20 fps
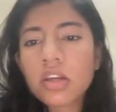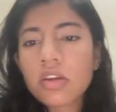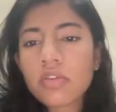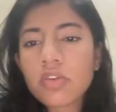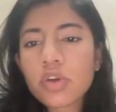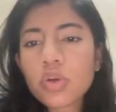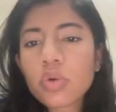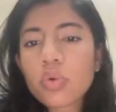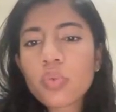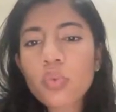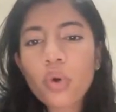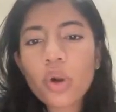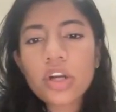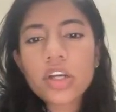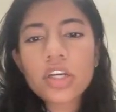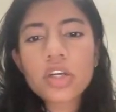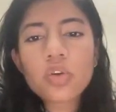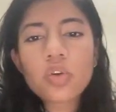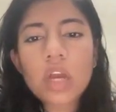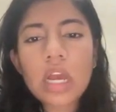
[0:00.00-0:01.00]
We don't want
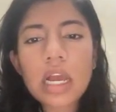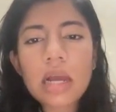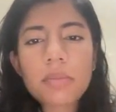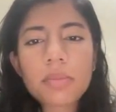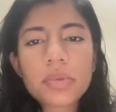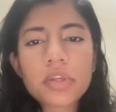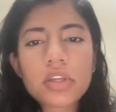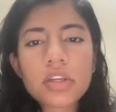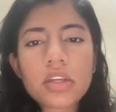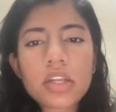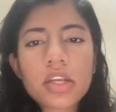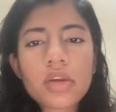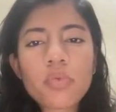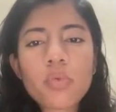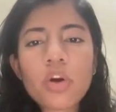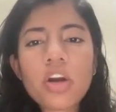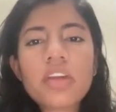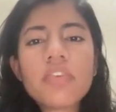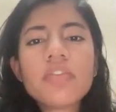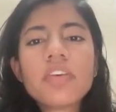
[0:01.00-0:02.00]
it to happen. Like
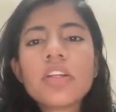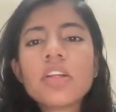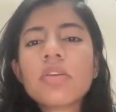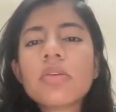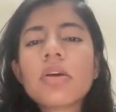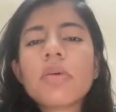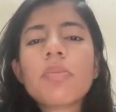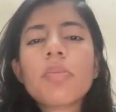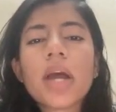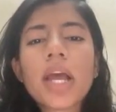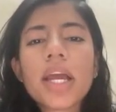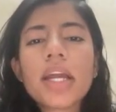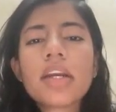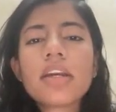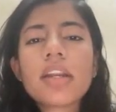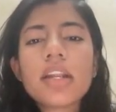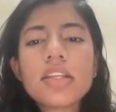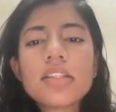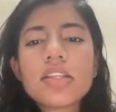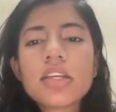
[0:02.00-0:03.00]
what if in a bank
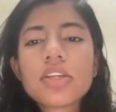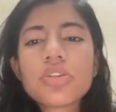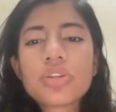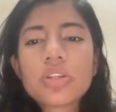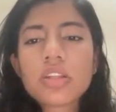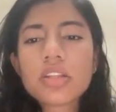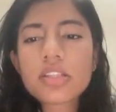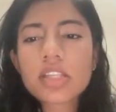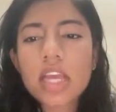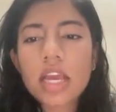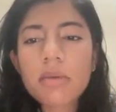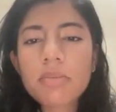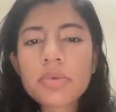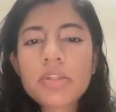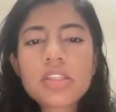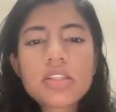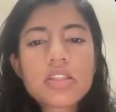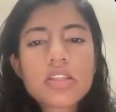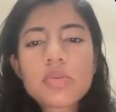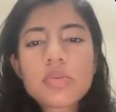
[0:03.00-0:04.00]
transaction this
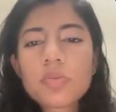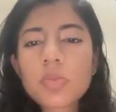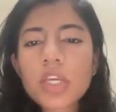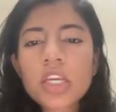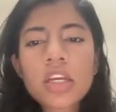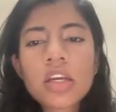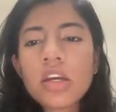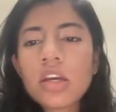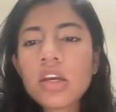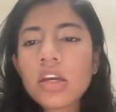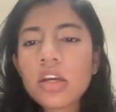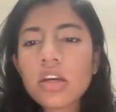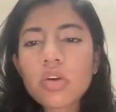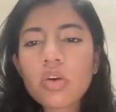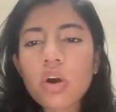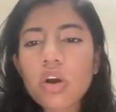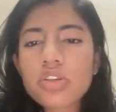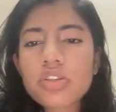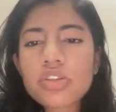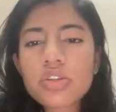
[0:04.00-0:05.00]
happens? This may
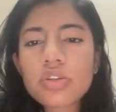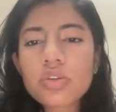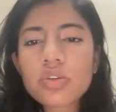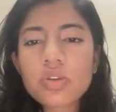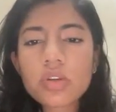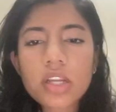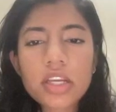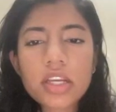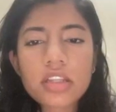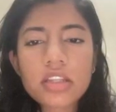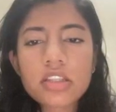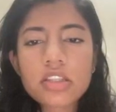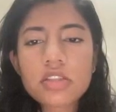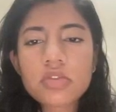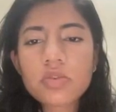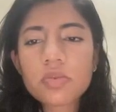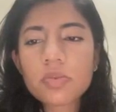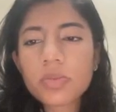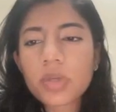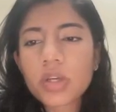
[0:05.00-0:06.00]
cost you
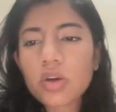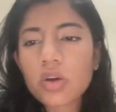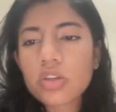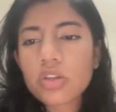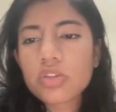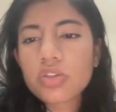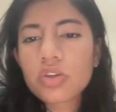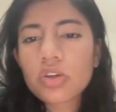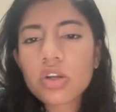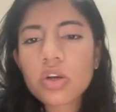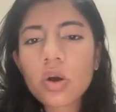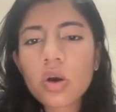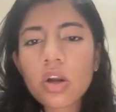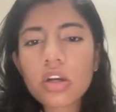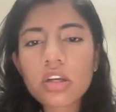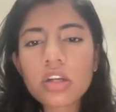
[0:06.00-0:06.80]
a lot.